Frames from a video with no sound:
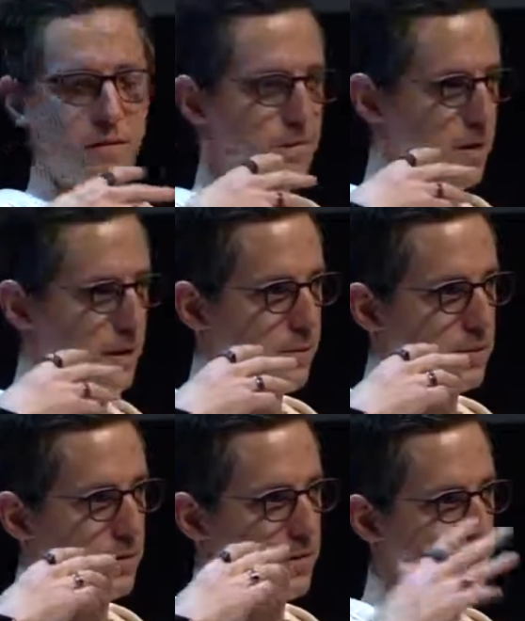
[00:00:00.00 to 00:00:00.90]
and being able
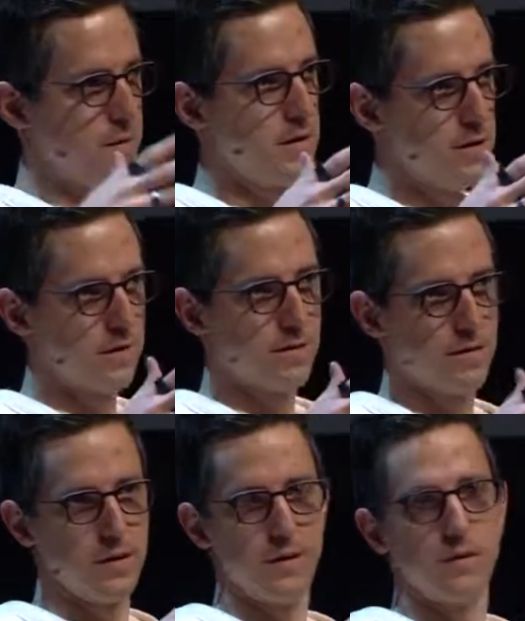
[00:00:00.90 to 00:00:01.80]
to experience
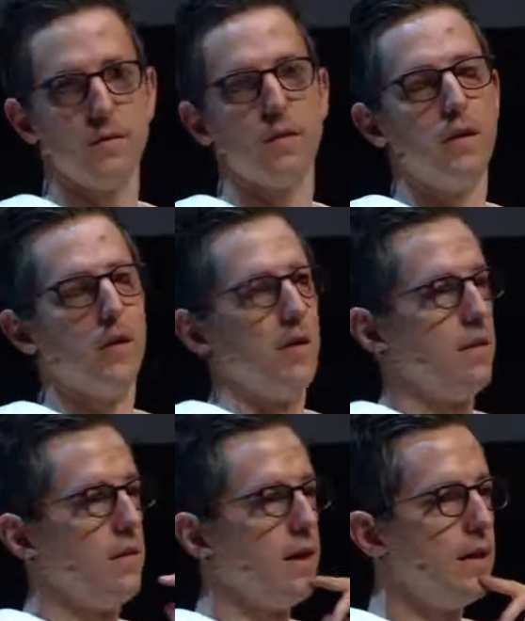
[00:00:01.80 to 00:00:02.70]
things
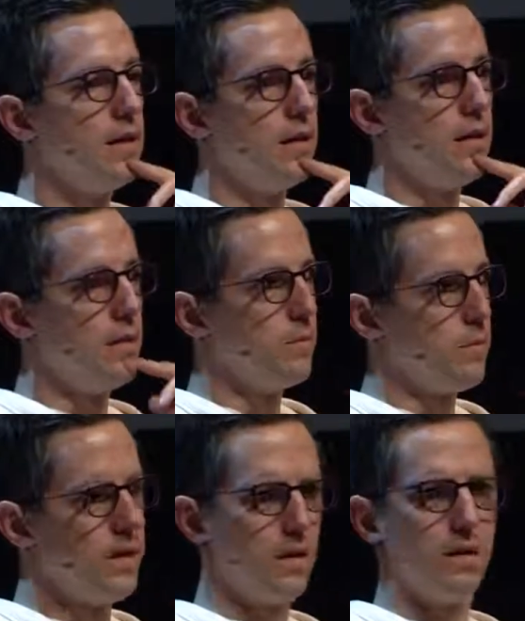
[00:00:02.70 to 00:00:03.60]
that
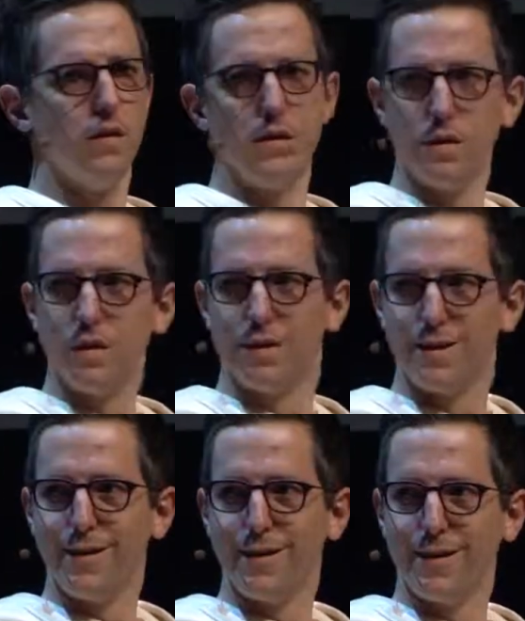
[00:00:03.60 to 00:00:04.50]
we all know
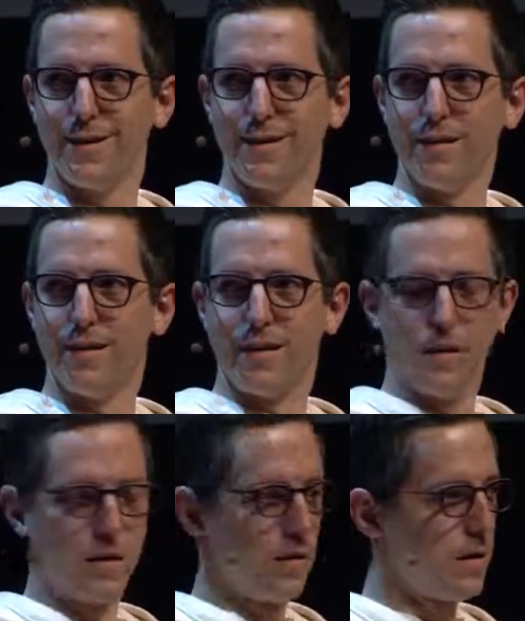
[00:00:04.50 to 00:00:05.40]

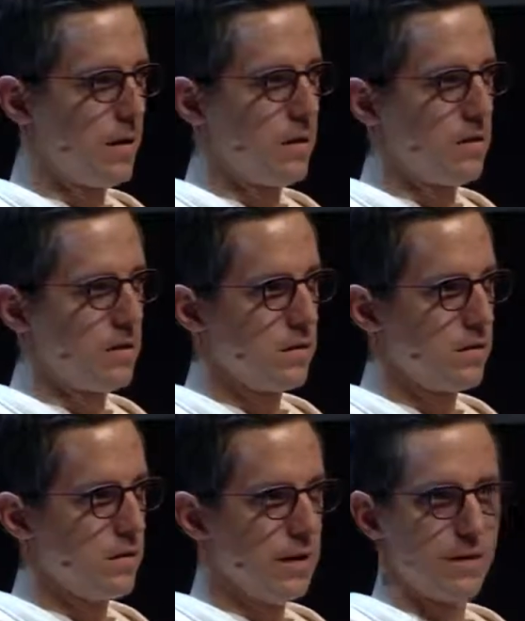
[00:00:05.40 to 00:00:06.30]
are
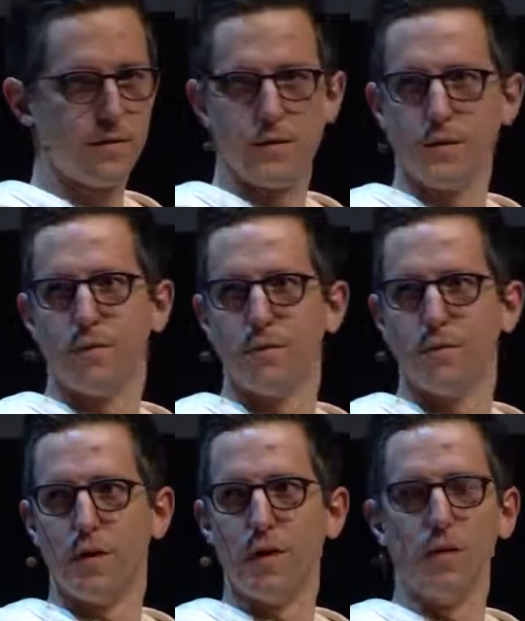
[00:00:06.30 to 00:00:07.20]
the answer.
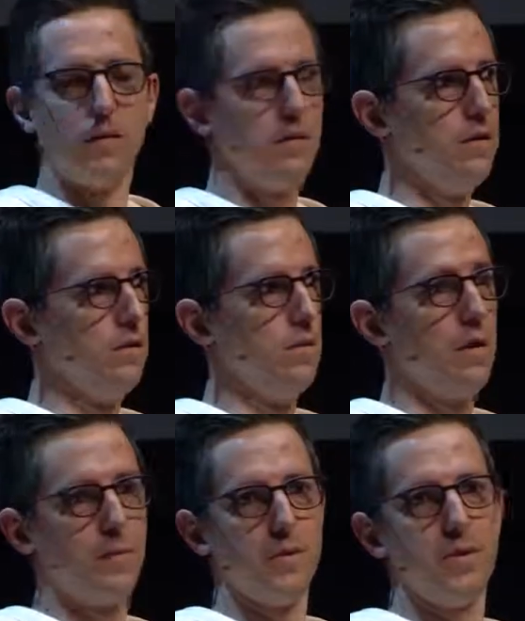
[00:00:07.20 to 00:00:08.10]
But,
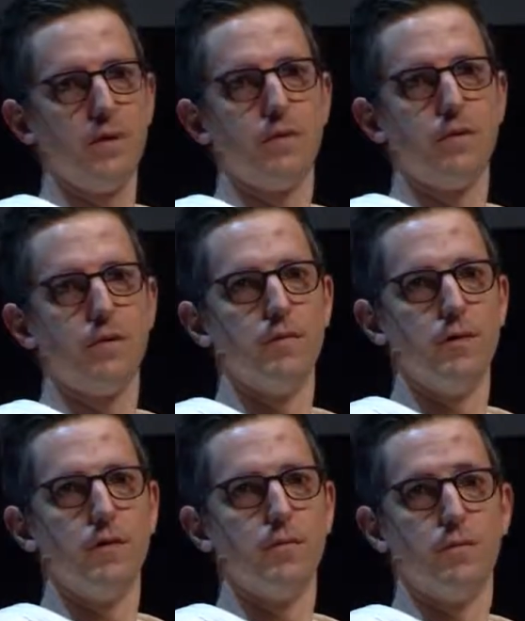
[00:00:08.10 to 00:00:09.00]
we're up against a
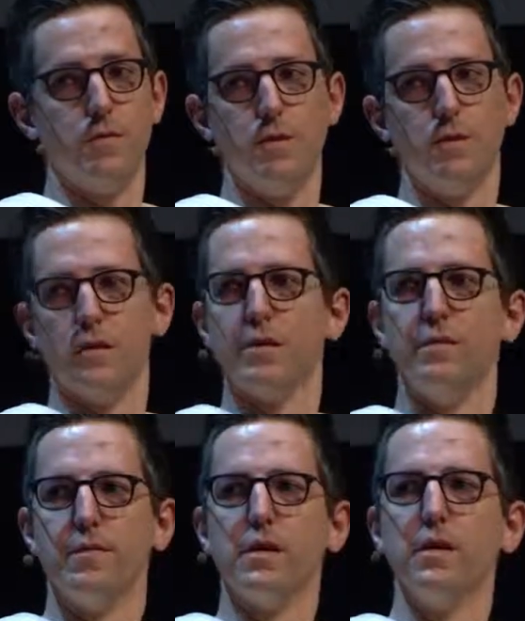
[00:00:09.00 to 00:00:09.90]
very real
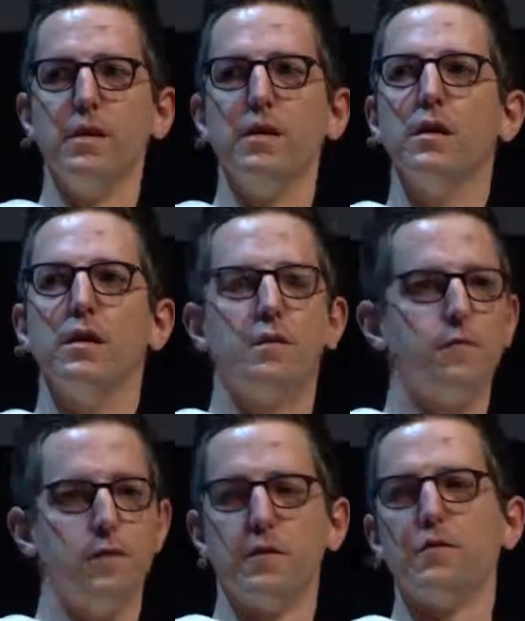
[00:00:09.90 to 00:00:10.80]
and very
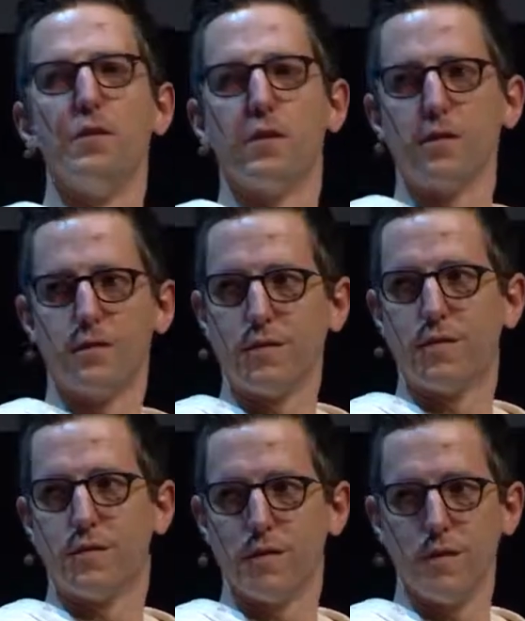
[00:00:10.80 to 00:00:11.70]
fearful
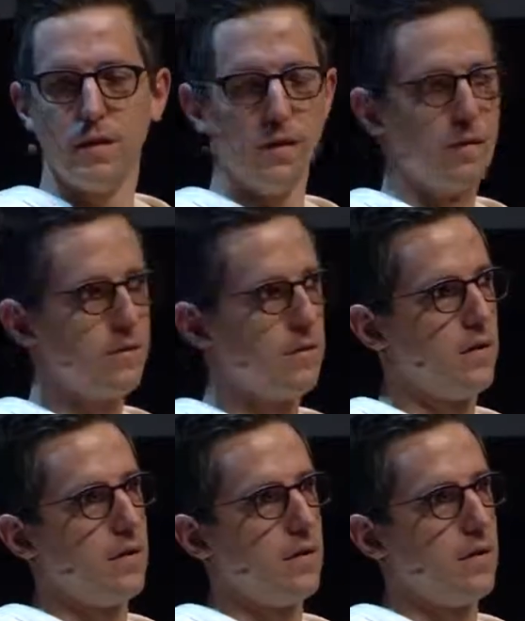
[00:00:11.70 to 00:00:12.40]
culture. And